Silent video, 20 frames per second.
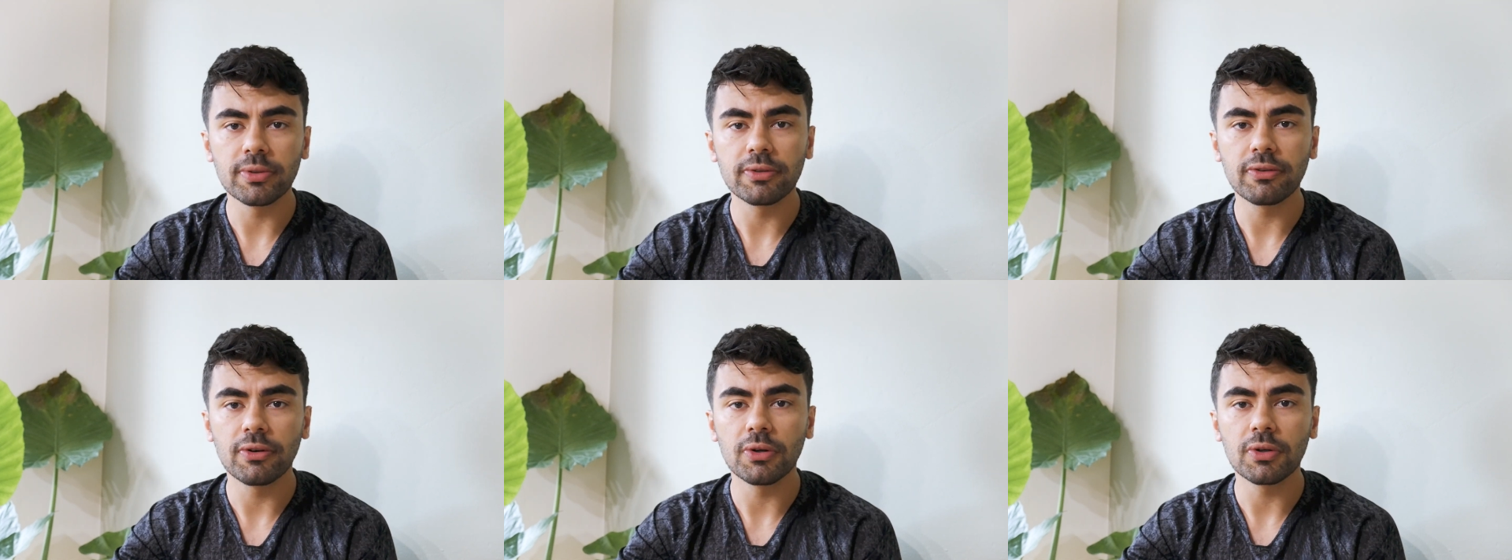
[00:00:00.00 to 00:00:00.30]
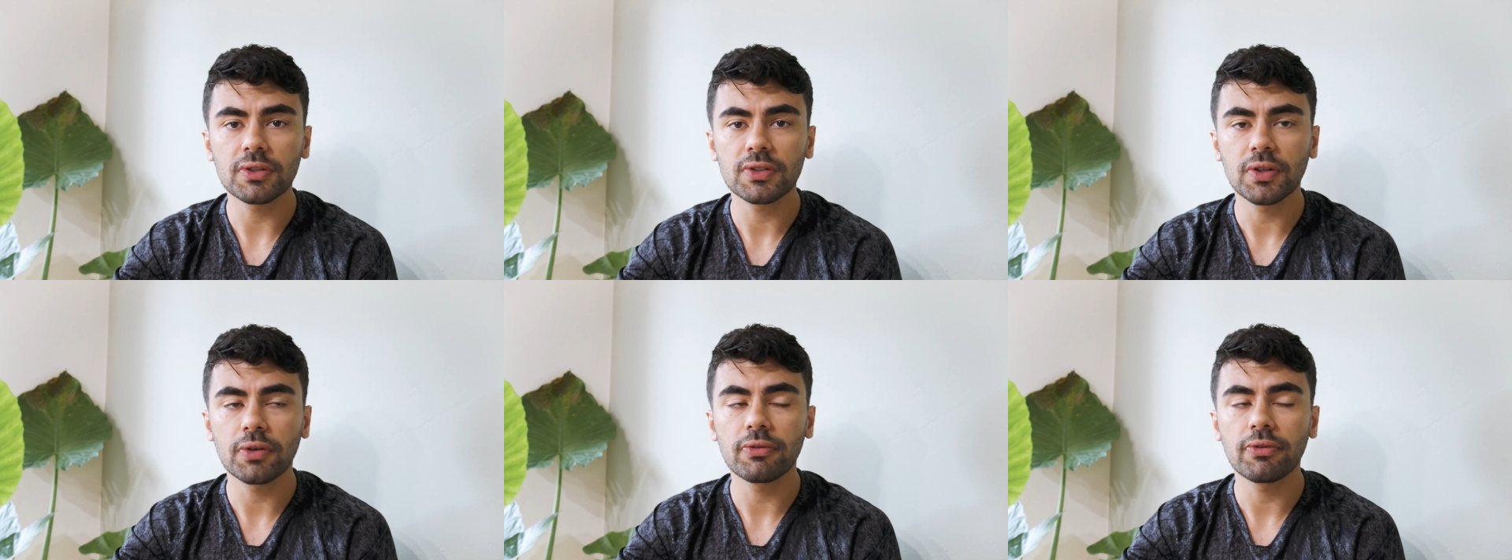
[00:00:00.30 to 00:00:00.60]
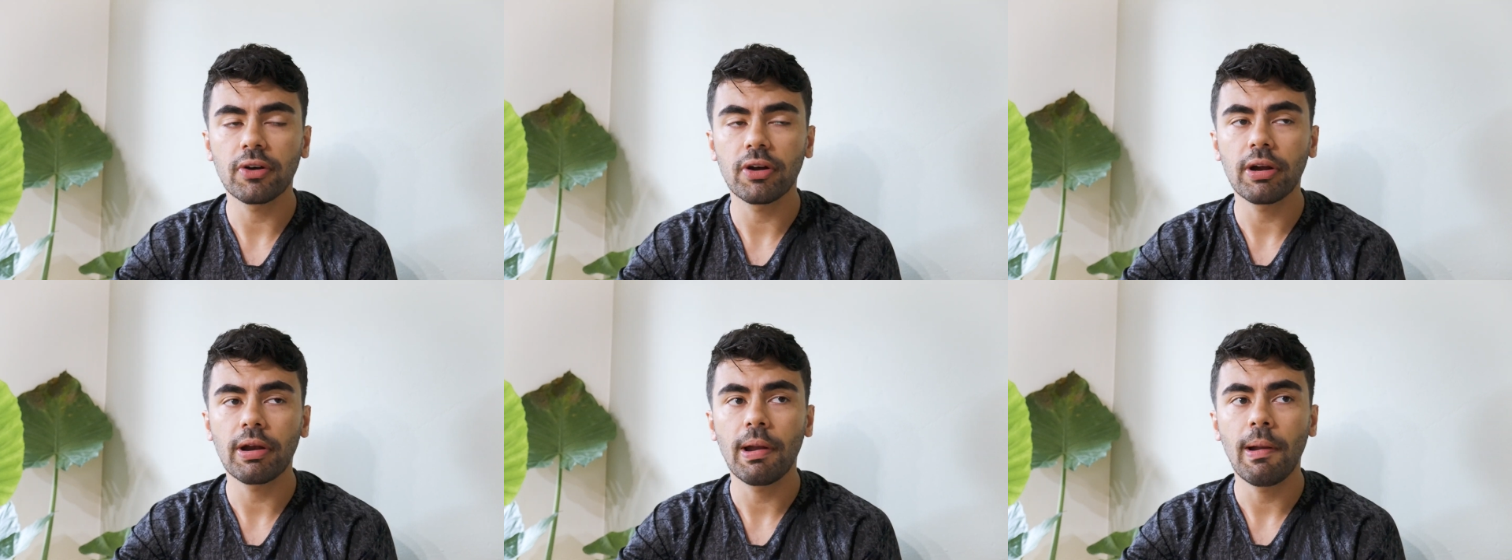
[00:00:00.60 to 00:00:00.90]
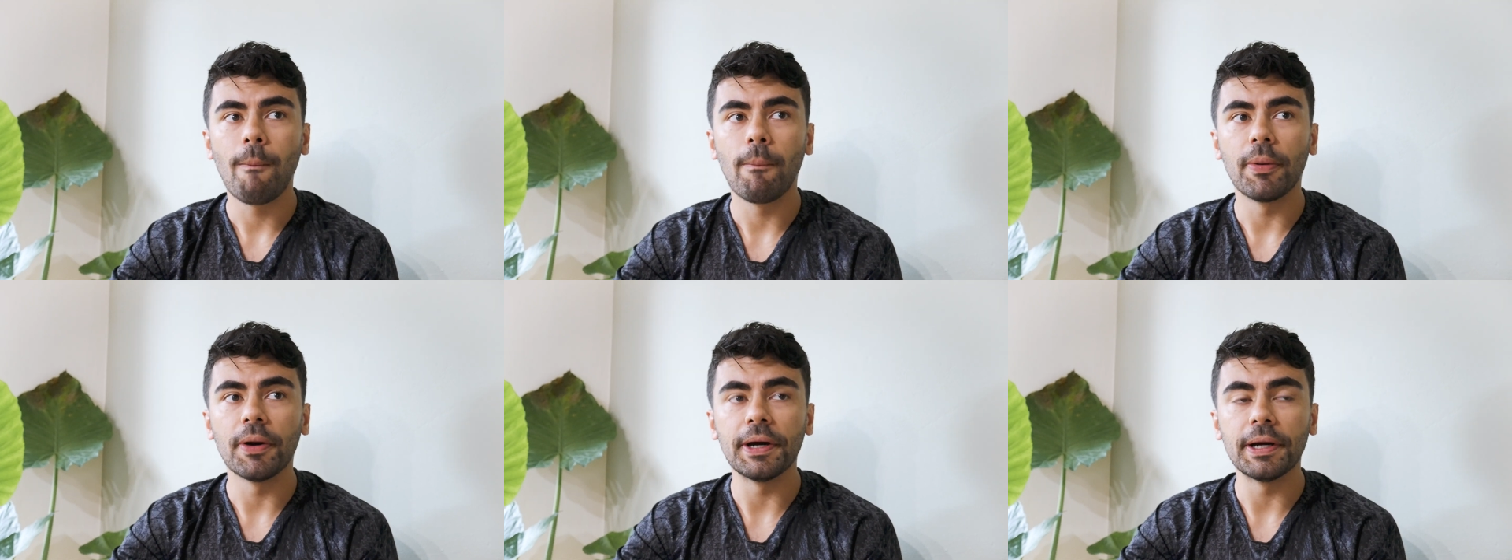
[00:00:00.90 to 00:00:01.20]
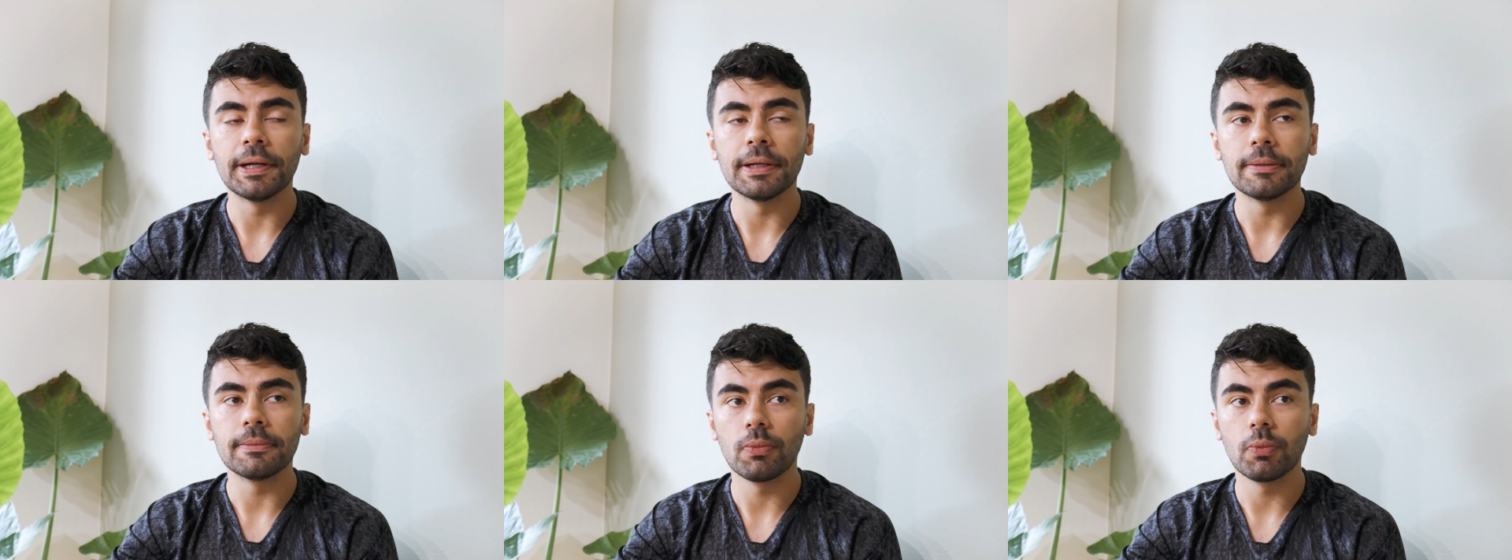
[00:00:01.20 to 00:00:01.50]
folks so far,
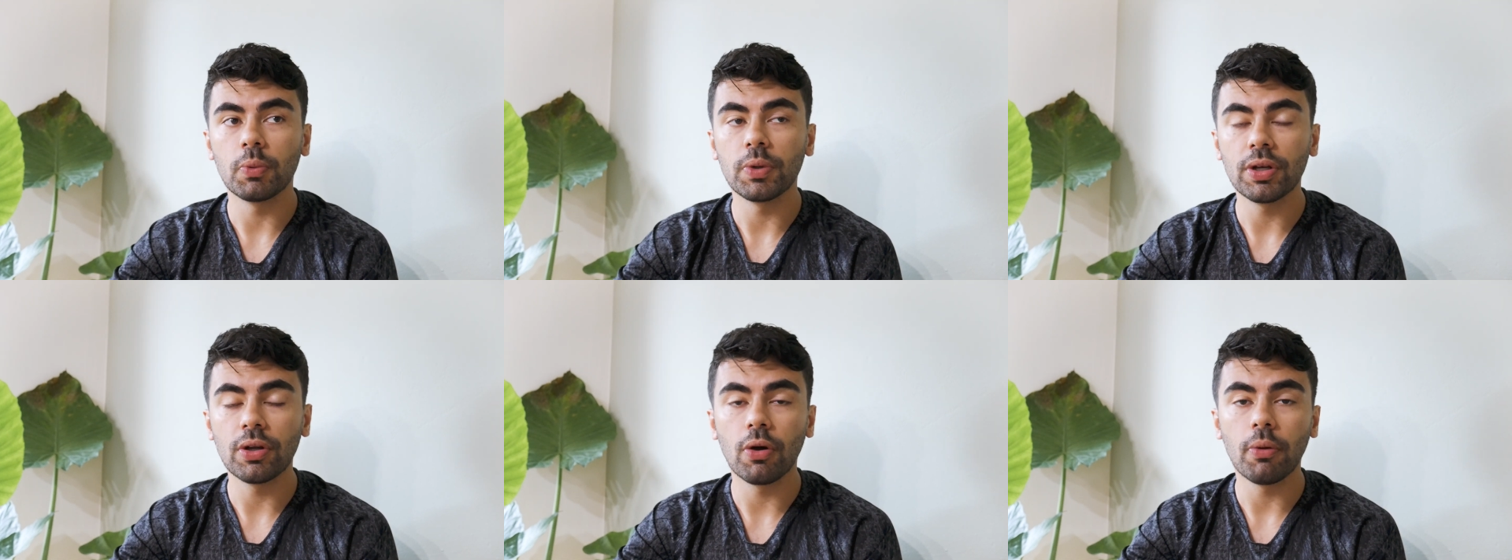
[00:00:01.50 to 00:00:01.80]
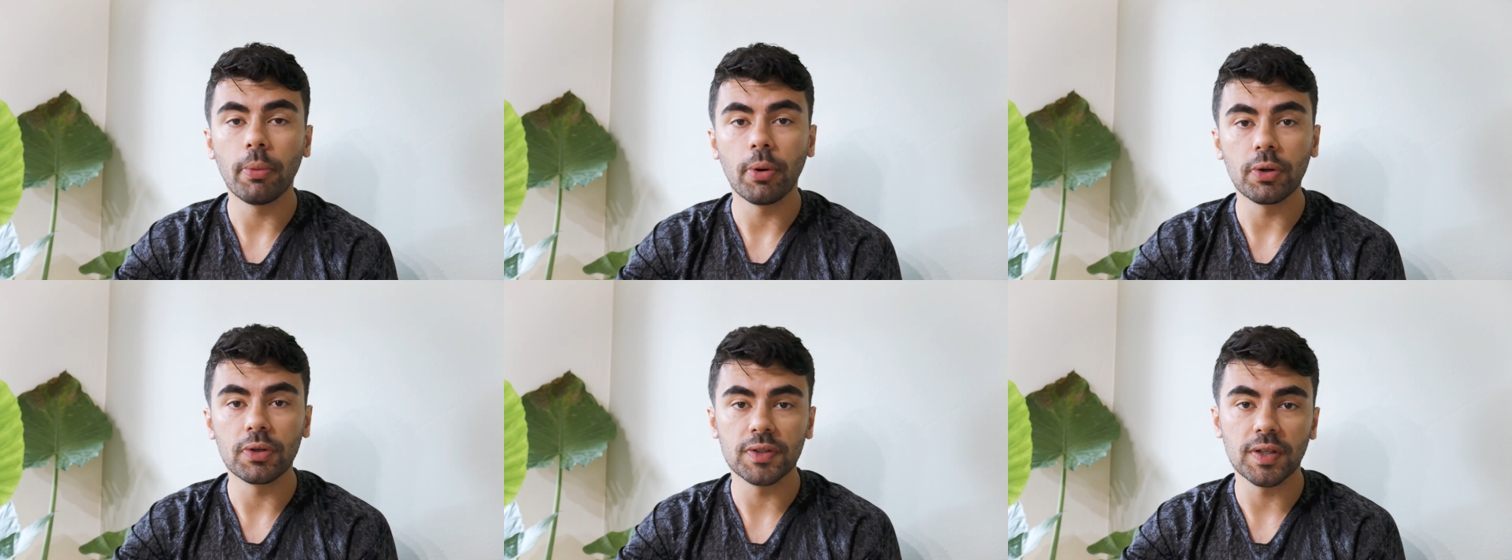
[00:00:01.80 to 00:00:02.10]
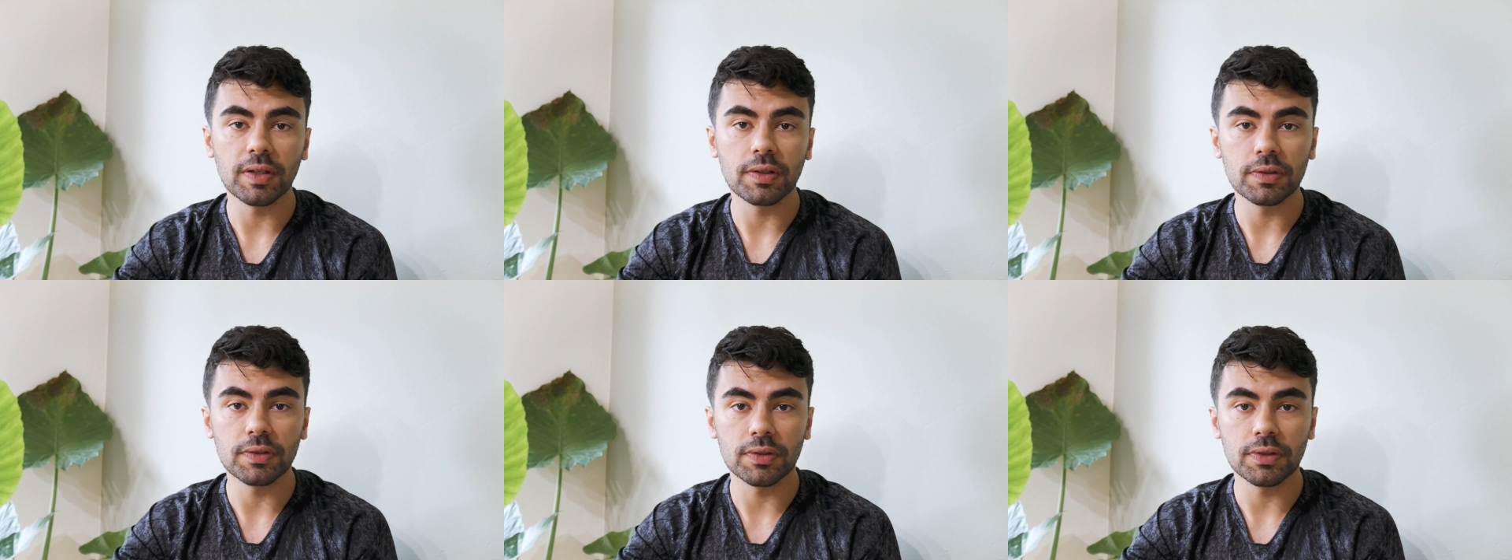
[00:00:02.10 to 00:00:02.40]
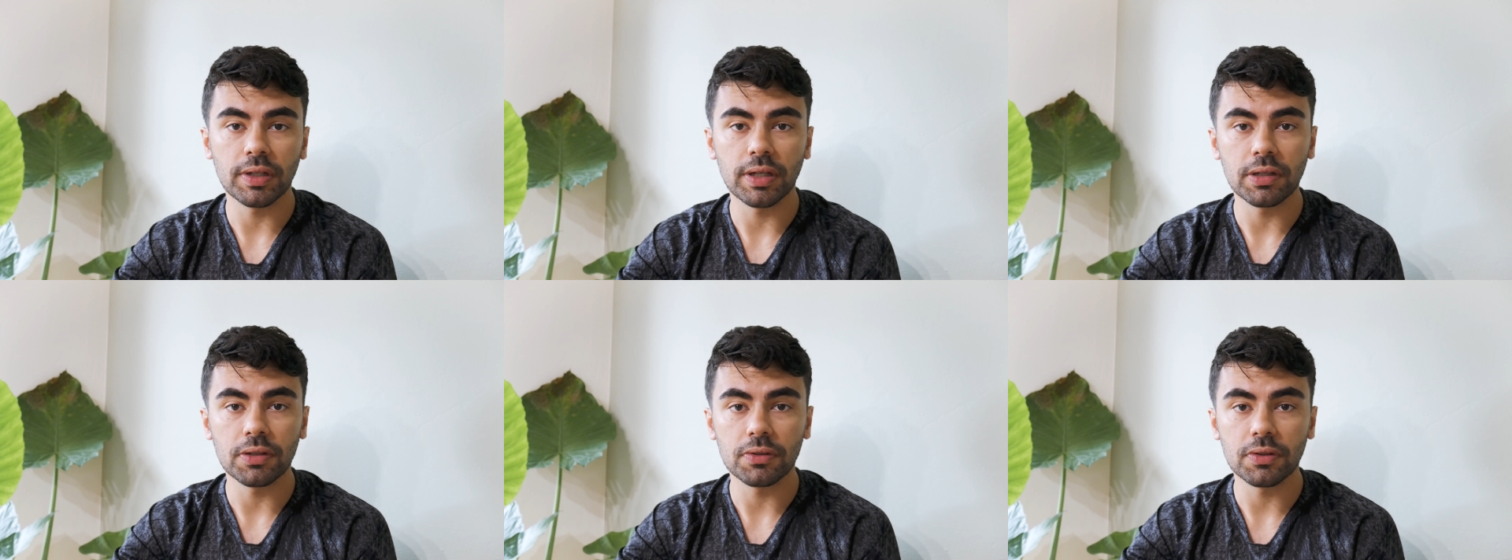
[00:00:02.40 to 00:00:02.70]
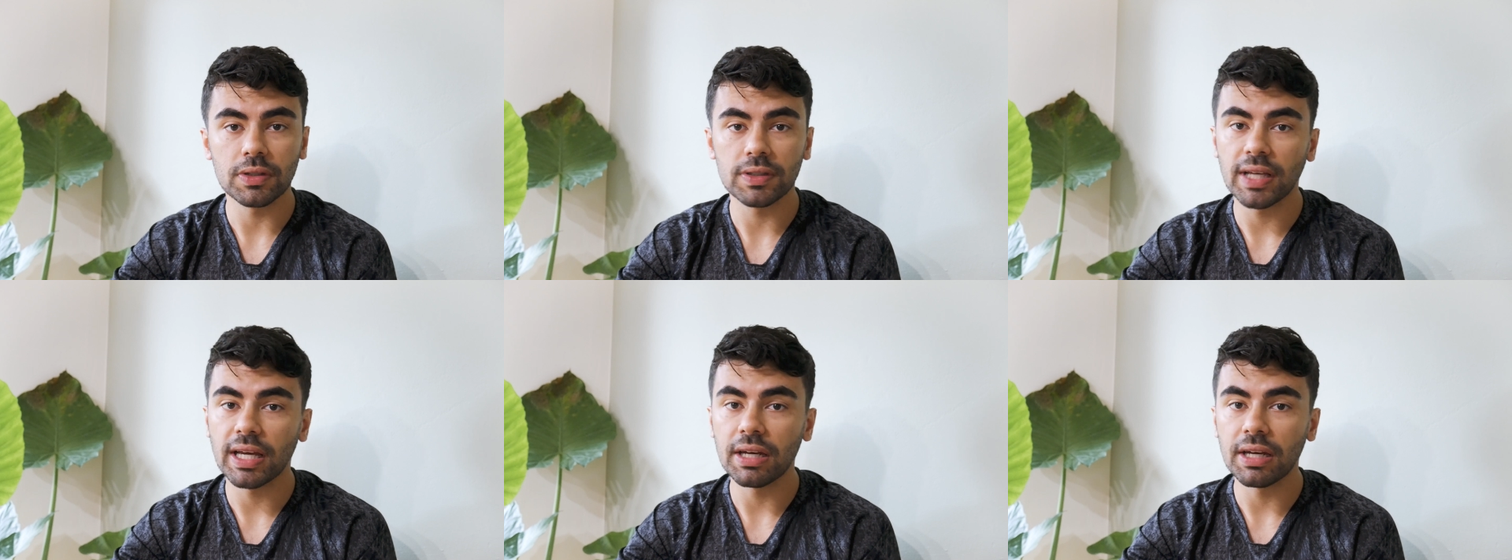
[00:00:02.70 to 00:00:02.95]
but we know motorcycles are dangerous.